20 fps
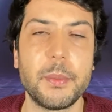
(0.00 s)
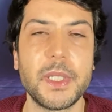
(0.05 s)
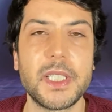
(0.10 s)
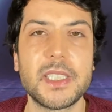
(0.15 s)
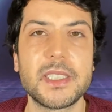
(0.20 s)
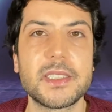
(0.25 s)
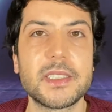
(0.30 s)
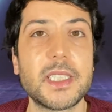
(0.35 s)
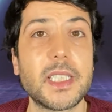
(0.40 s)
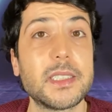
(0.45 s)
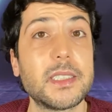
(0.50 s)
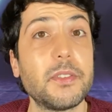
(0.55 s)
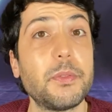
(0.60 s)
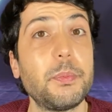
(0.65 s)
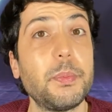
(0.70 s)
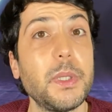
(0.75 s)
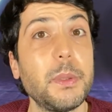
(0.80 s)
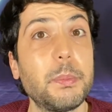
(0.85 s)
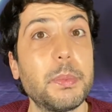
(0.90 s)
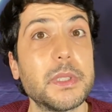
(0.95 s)
because lots of
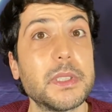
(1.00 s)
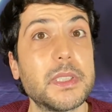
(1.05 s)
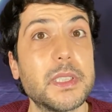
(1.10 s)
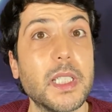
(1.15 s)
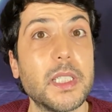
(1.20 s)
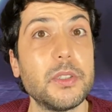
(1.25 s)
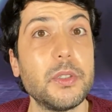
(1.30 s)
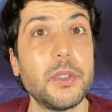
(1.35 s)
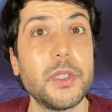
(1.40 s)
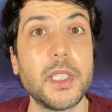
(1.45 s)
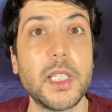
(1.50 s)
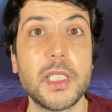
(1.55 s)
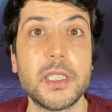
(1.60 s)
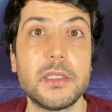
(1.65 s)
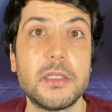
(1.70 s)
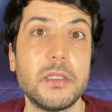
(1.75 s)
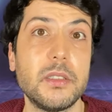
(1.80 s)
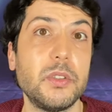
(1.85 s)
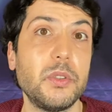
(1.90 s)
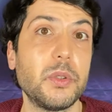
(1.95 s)
people tell you
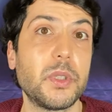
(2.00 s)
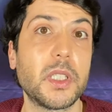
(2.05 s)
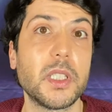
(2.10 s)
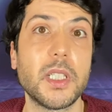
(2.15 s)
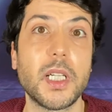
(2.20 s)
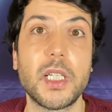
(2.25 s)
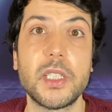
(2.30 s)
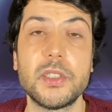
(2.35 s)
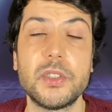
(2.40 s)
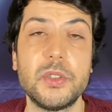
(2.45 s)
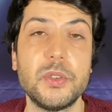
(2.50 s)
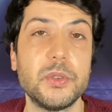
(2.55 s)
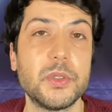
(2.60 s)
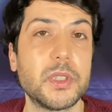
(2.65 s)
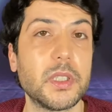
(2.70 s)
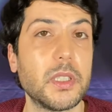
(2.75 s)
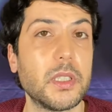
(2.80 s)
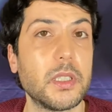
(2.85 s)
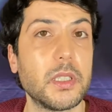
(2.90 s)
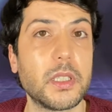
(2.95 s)
that you cannot use
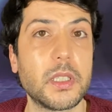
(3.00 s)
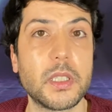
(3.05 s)
a